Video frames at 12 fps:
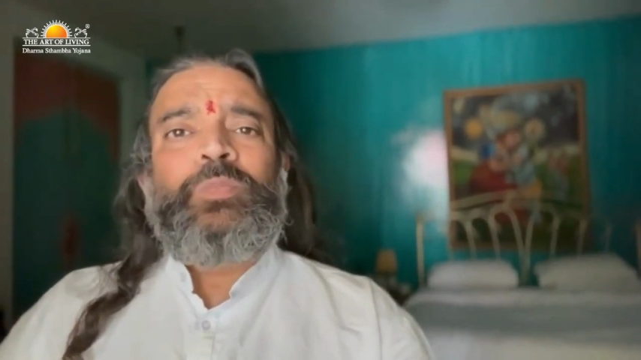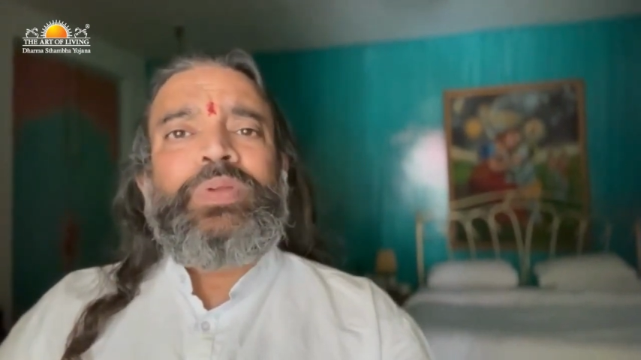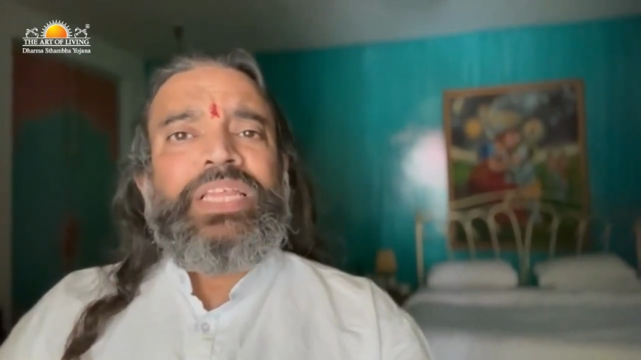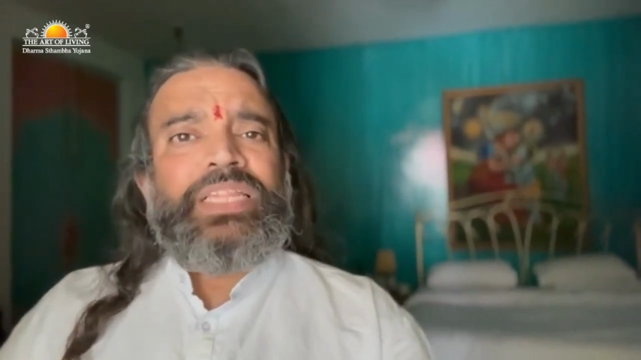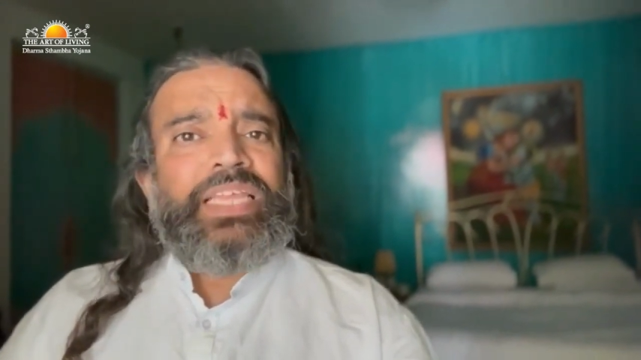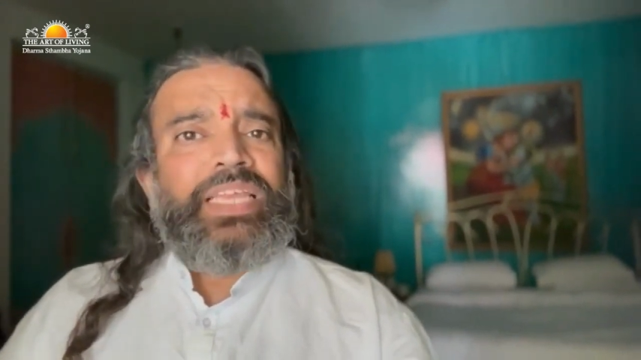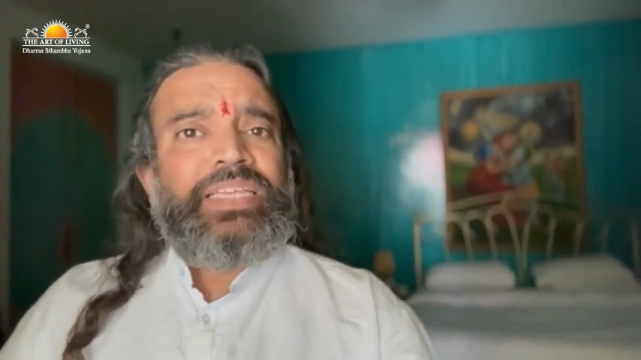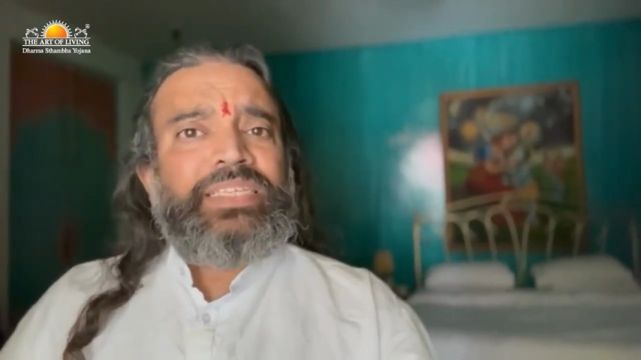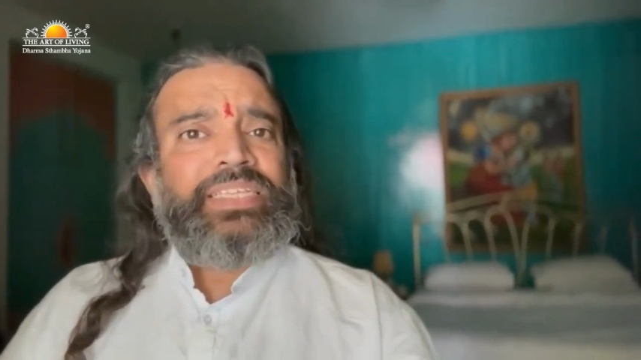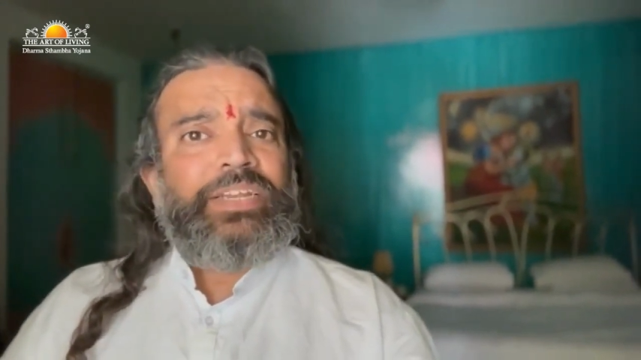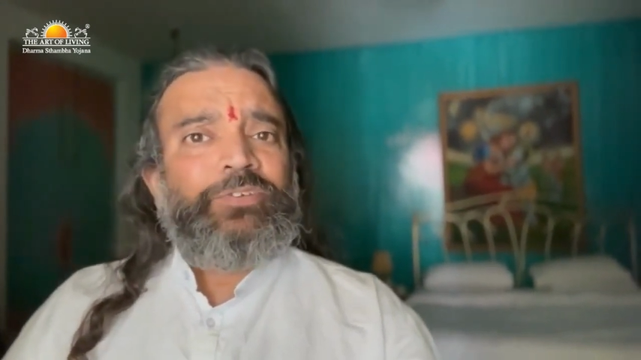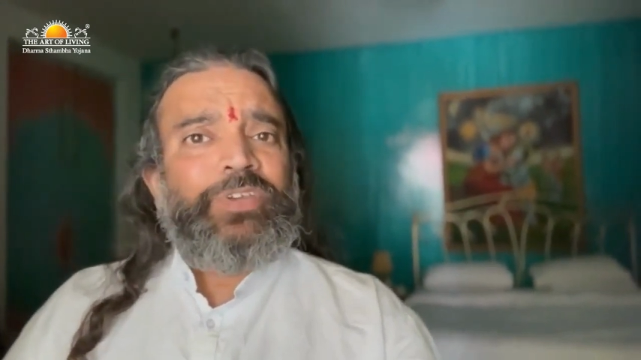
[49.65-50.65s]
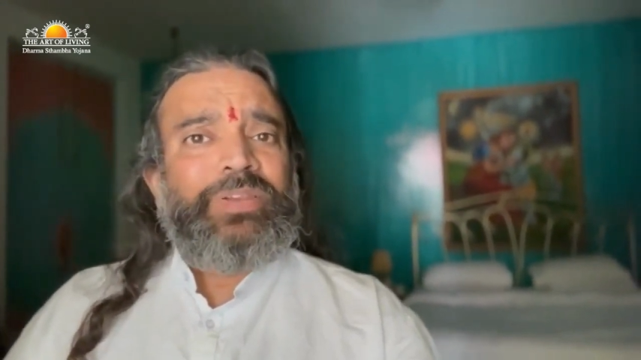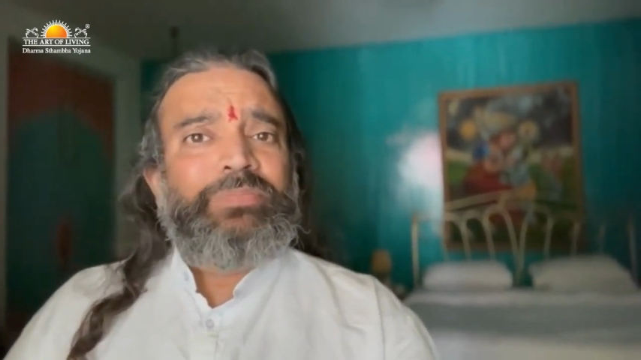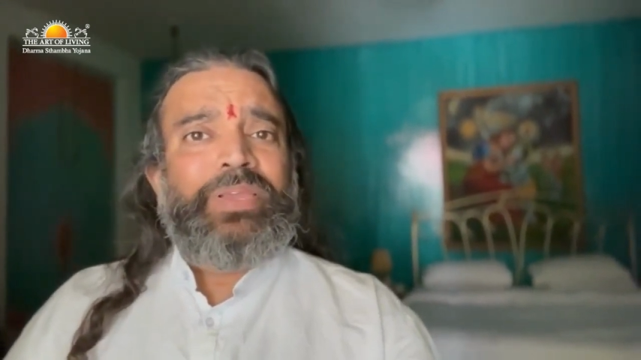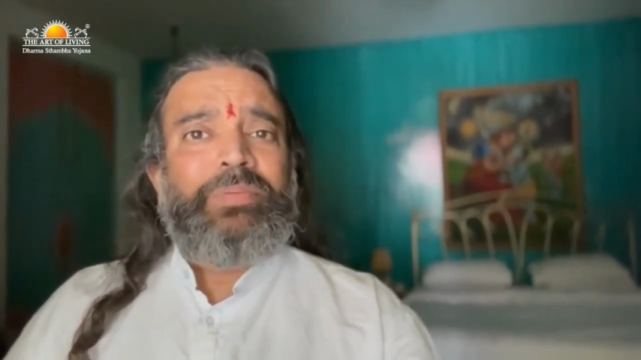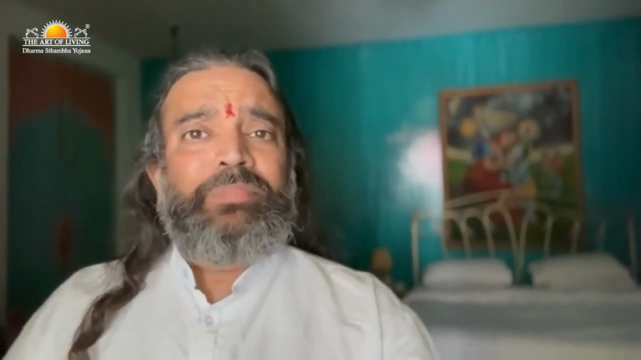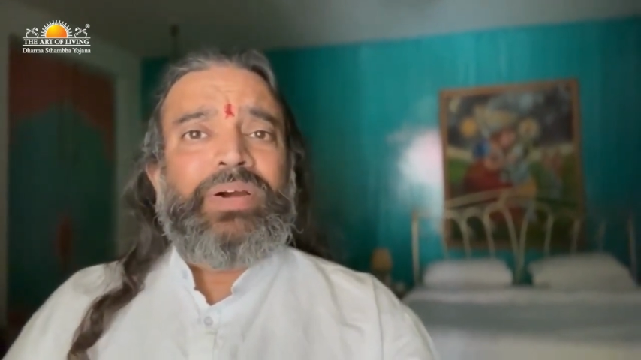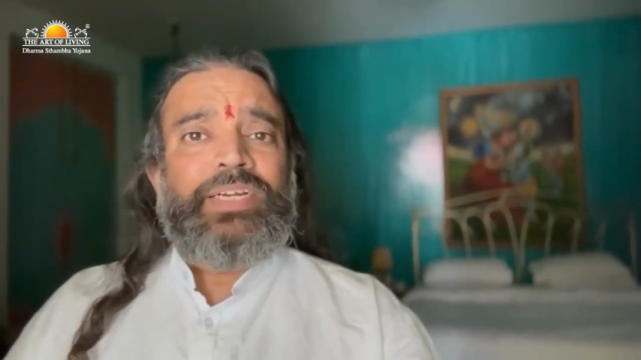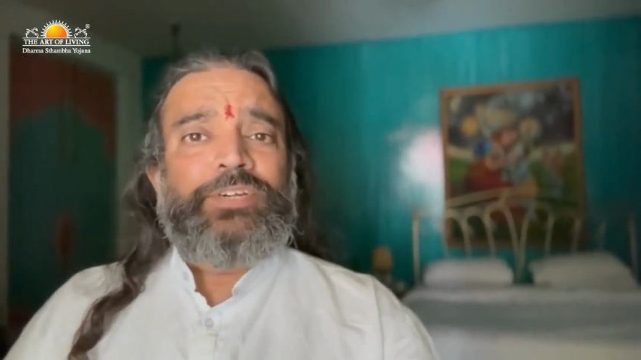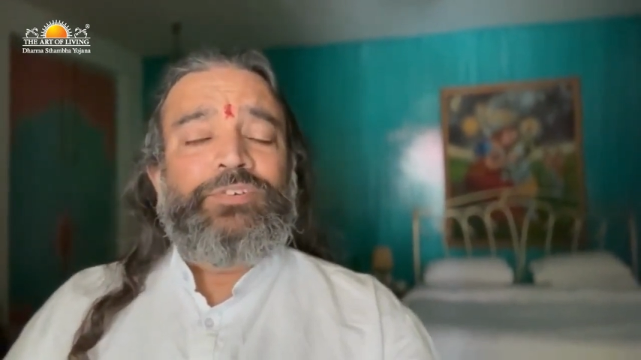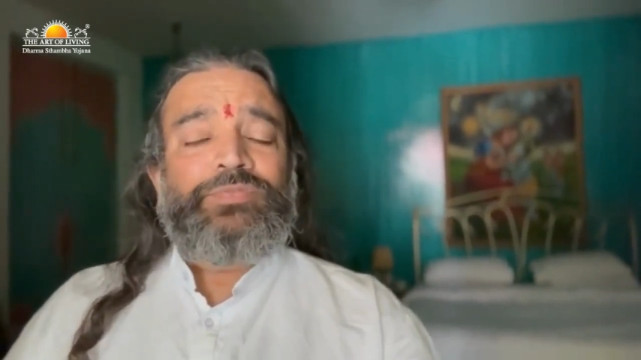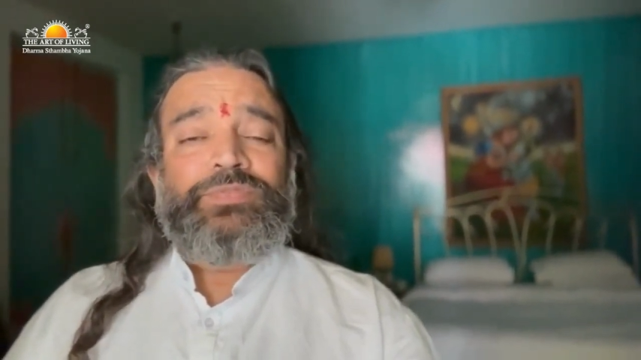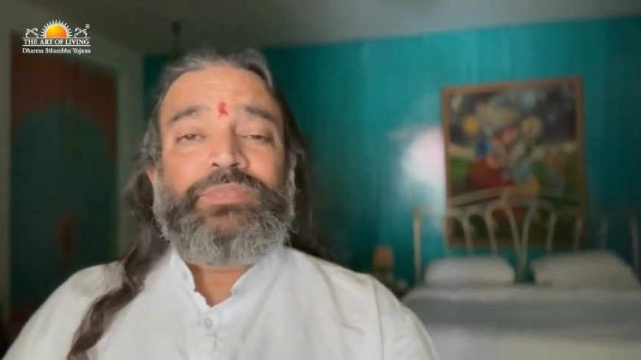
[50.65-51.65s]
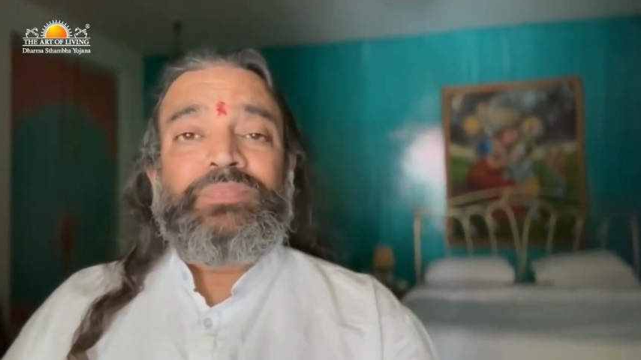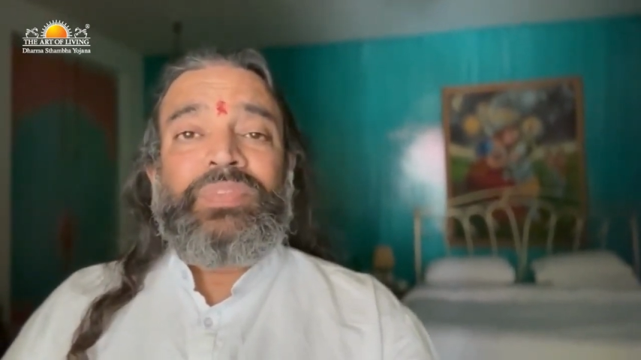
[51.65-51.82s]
many things that you can be a part of.